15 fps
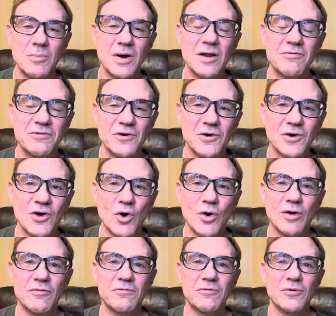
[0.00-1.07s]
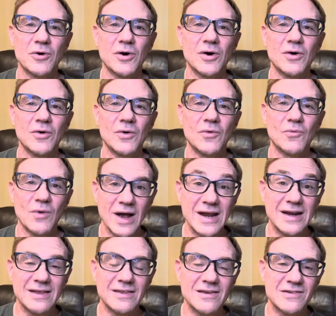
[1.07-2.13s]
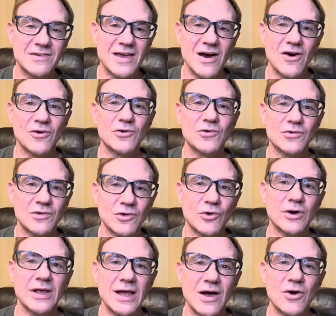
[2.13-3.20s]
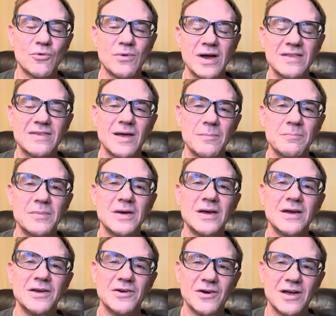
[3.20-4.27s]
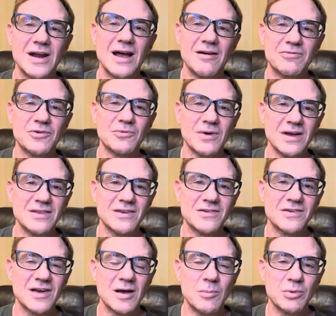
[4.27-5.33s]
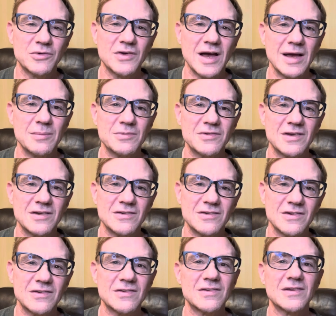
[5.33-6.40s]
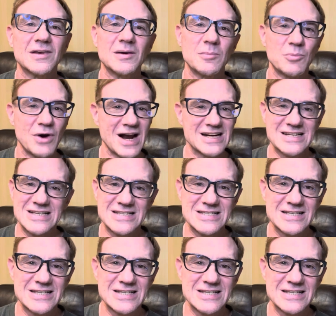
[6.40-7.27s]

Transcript: But if you're going for writing these characters, learning how to write them, you're going to have to write this a couple times and just practice.